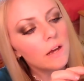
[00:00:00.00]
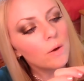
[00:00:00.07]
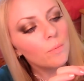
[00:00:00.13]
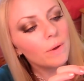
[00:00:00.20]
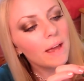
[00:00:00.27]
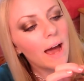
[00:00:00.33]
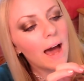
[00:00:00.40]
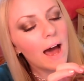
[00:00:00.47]

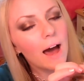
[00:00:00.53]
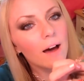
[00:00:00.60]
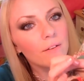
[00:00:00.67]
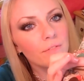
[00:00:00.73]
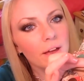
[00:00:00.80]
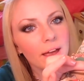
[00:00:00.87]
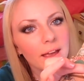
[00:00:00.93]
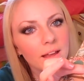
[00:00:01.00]
We have
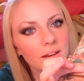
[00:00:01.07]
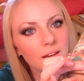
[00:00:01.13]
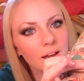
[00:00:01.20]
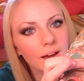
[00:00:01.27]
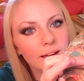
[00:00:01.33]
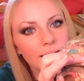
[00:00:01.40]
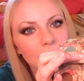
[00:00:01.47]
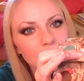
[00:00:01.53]
a
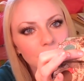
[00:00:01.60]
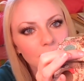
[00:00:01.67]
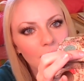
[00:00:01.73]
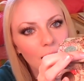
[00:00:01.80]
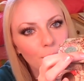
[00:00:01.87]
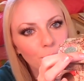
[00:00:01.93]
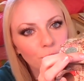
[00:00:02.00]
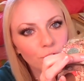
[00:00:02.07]
nice
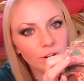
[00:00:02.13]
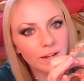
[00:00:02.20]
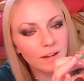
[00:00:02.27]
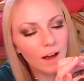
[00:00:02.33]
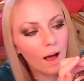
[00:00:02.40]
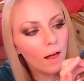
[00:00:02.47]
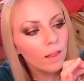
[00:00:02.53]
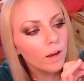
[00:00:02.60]
lime green
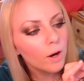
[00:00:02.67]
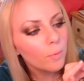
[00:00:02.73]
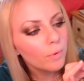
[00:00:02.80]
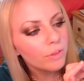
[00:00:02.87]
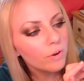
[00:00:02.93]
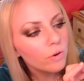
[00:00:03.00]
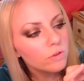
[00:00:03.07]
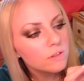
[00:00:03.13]
color with
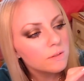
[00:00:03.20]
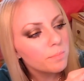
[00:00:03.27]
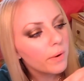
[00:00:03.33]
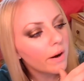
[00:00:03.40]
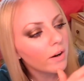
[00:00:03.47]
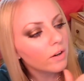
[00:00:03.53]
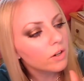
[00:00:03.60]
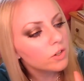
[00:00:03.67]
gold
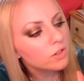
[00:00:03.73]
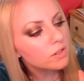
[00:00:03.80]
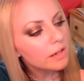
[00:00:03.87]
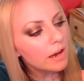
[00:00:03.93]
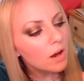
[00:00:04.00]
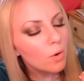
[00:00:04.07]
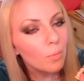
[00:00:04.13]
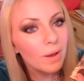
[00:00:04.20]
sparkles.
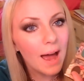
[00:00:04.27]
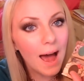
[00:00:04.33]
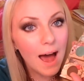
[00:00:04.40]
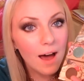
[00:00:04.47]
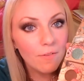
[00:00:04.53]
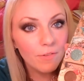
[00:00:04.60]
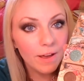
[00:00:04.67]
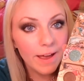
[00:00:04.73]
We
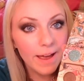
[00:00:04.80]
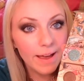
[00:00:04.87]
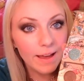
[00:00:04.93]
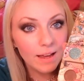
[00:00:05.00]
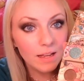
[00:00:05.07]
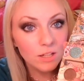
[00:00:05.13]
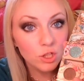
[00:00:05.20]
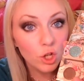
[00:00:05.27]
have
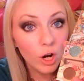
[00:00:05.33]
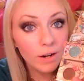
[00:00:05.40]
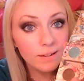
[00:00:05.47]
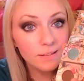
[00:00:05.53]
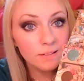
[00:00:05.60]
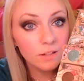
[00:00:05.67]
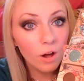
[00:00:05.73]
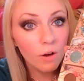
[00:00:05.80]
a dark
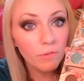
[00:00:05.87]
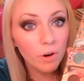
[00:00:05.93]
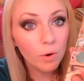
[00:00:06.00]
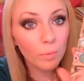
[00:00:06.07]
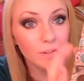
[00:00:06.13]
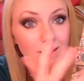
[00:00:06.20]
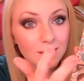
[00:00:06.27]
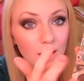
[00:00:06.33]
silver
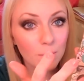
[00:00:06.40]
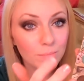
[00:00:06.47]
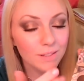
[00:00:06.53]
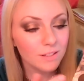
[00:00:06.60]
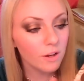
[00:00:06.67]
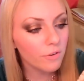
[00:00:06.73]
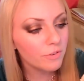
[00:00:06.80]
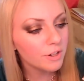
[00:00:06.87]
with some
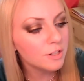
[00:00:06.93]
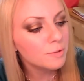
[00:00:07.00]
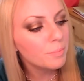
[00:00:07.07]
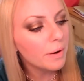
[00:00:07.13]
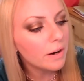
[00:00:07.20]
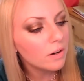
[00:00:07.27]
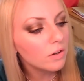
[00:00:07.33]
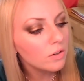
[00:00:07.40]
silver
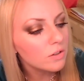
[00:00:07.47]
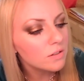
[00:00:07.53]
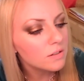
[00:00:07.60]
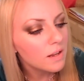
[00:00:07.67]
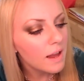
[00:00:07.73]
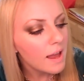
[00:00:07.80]
sparkles.